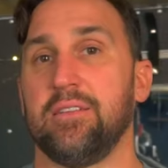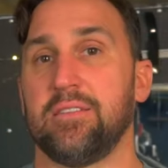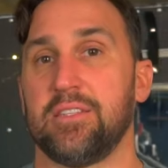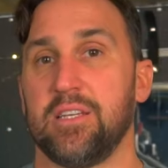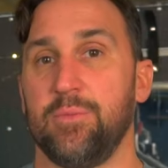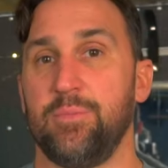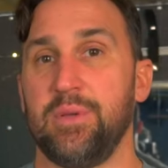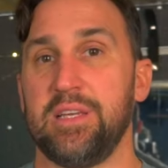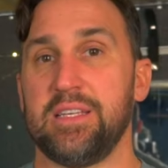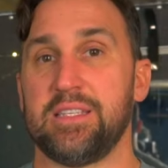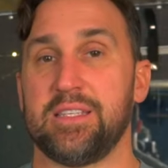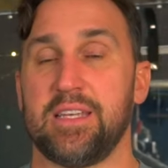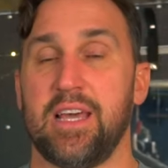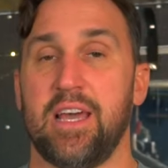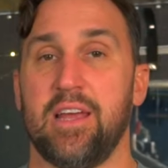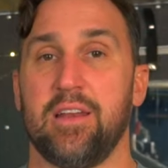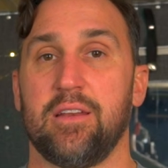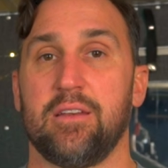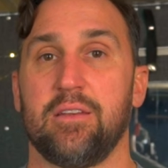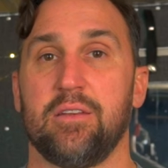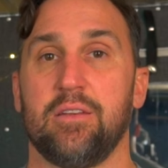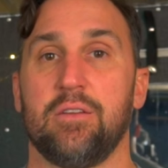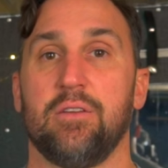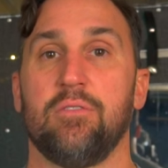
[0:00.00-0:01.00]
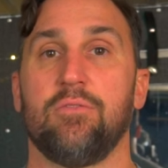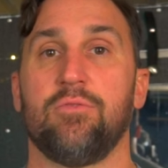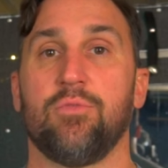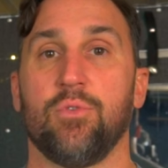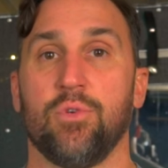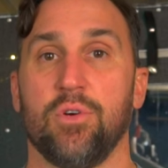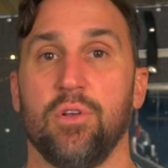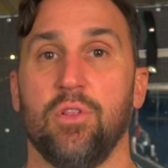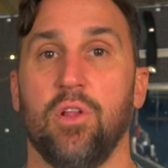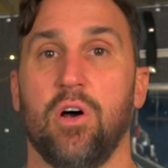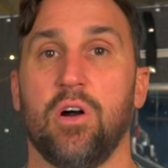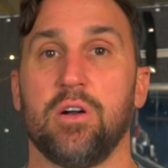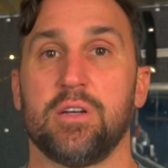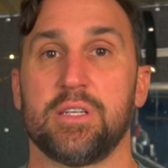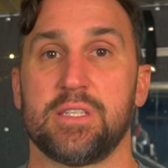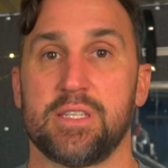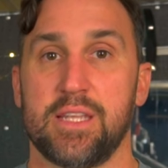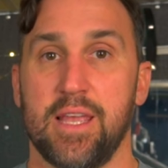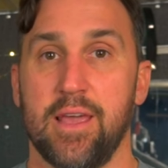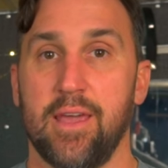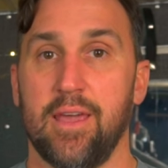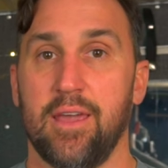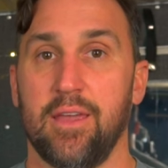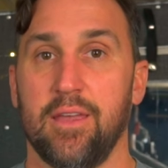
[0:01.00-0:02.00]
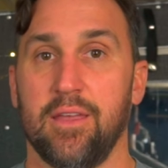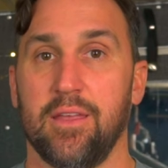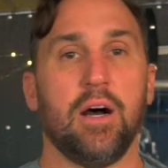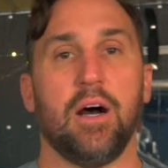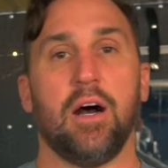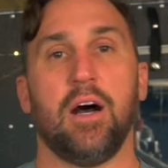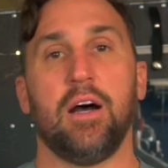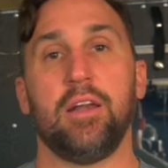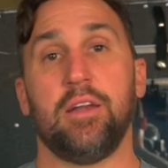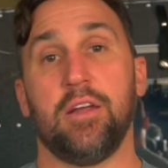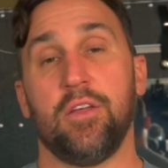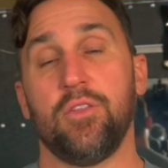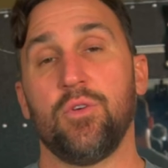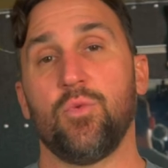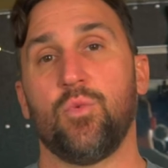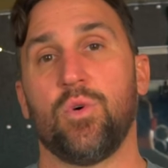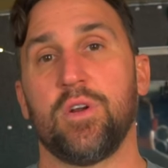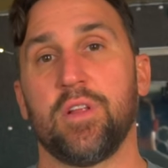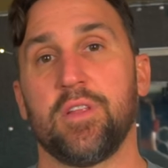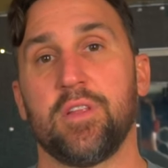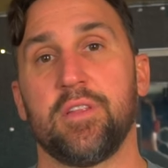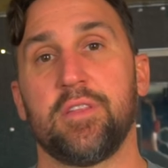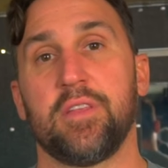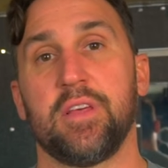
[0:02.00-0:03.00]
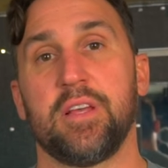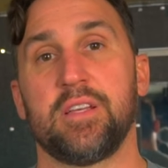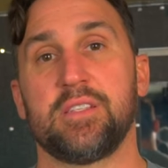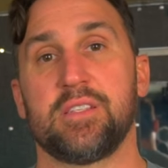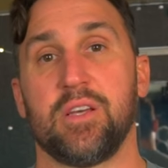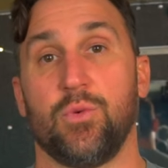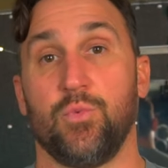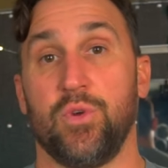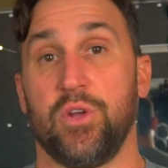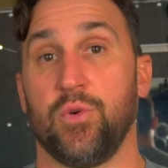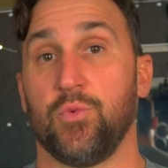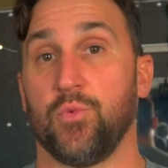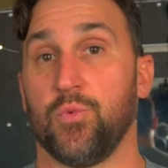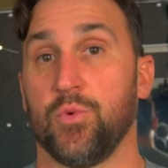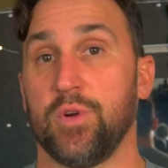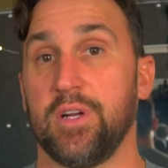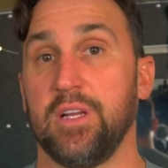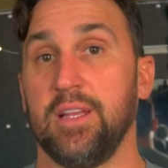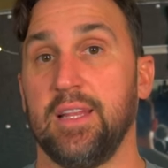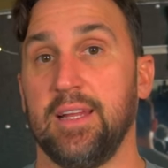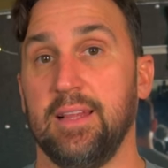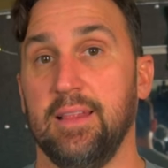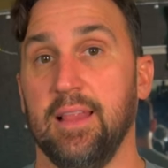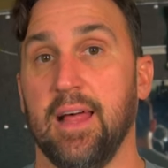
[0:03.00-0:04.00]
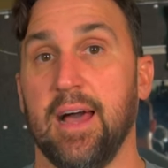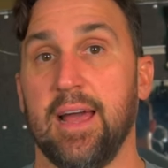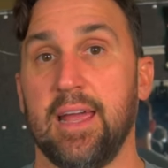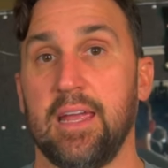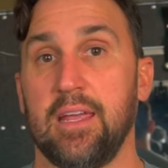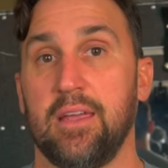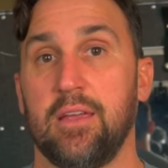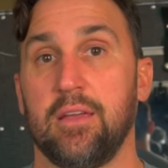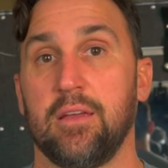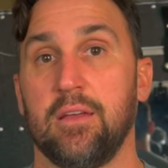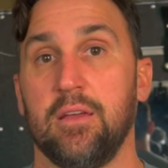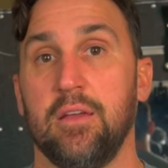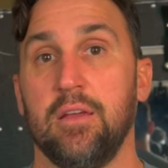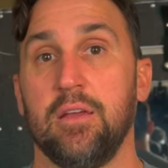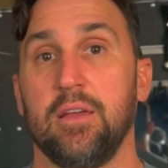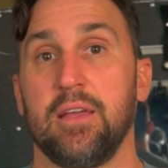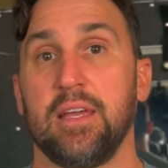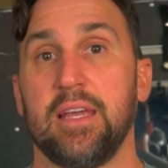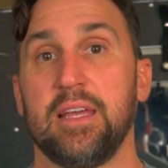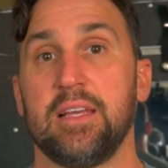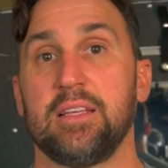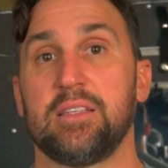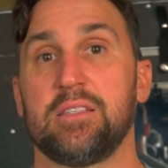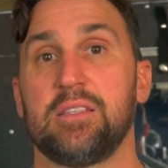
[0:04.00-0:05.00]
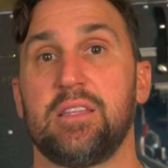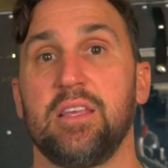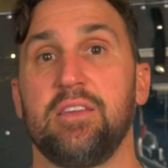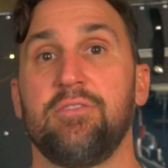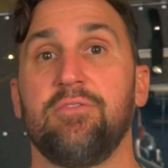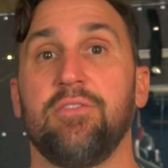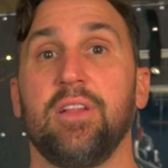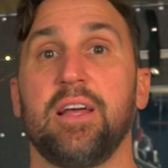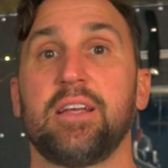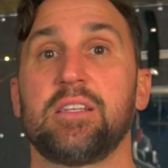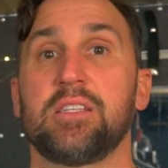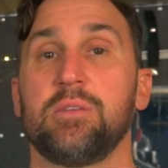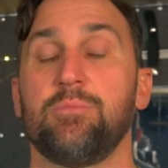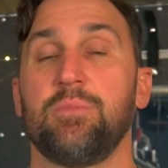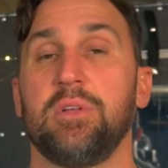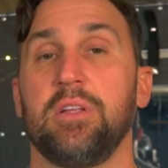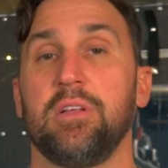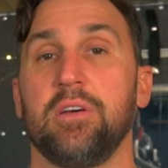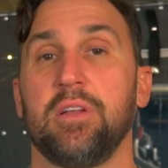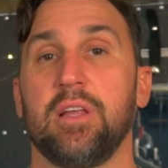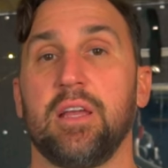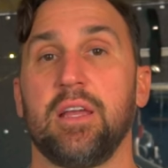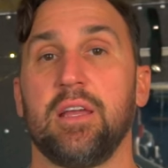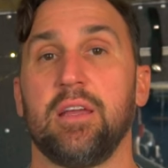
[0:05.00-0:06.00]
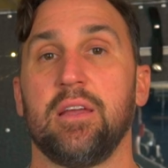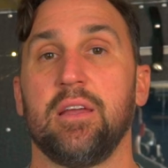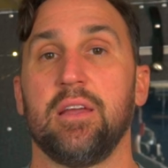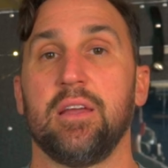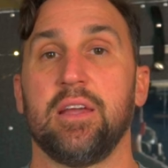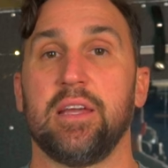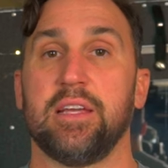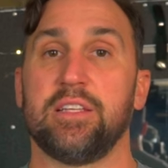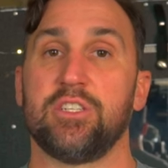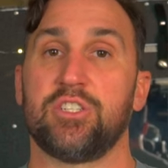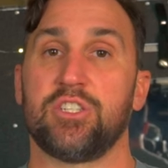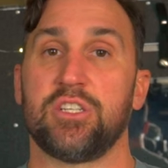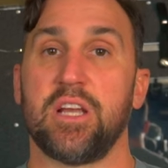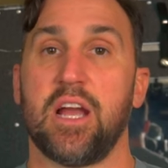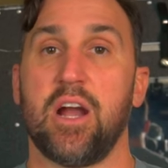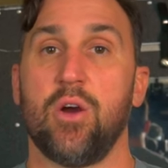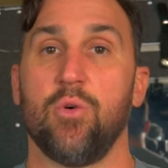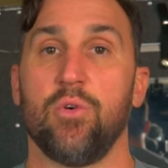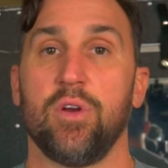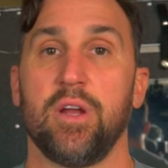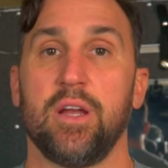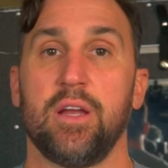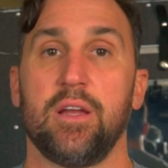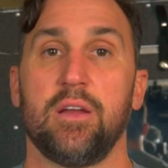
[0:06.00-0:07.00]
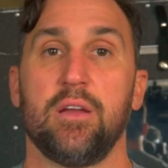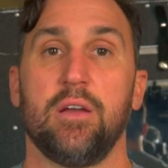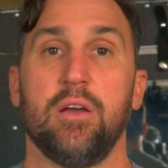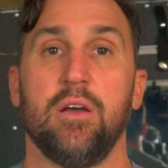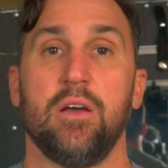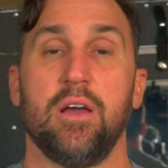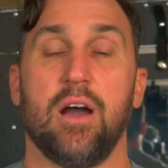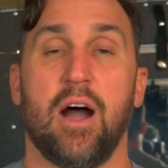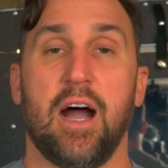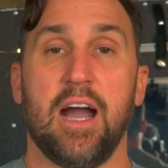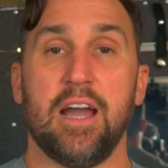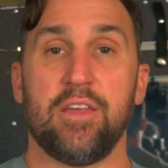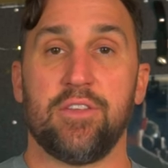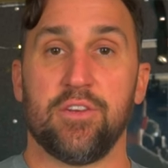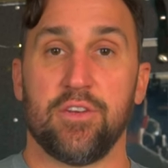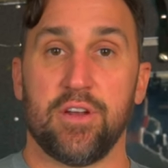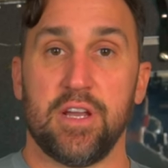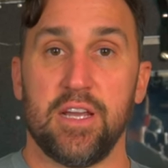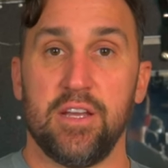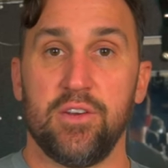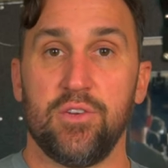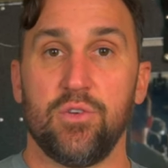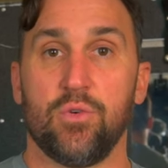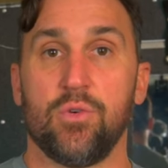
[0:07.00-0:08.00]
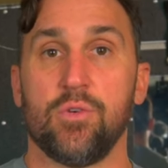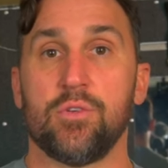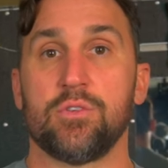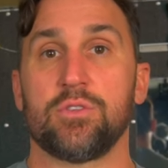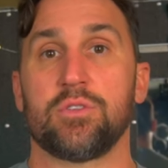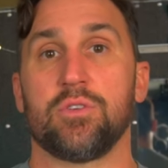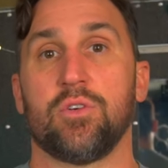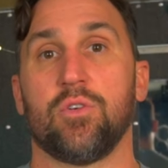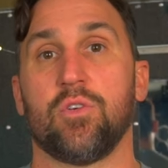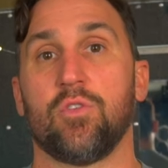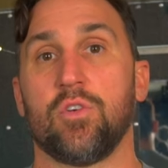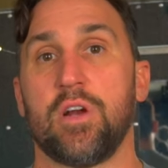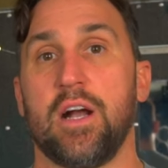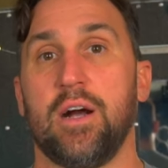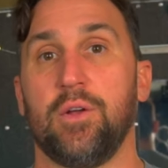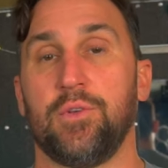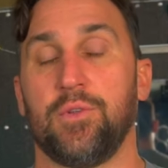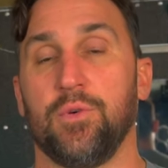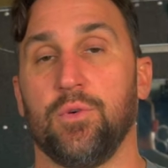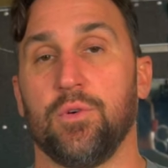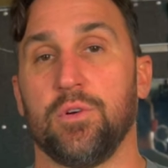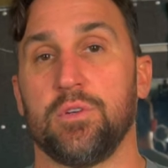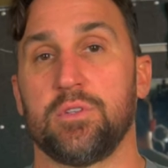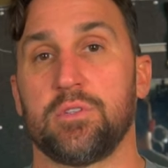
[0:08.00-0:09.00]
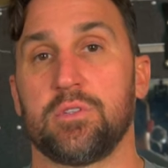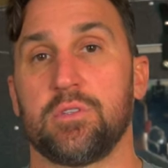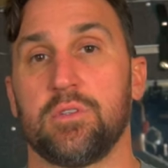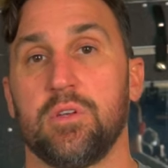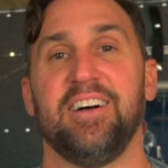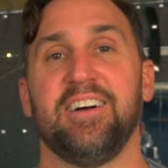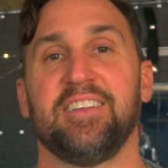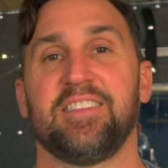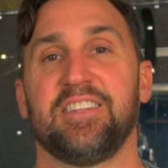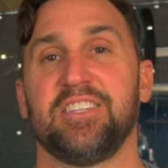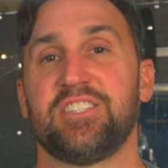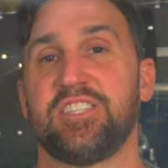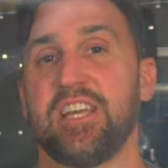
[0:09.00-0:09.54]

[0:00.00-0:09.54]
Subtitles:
to be set for a long stay. Another one of the things that we really like is the flexibility in showering either indoors or outdoors. The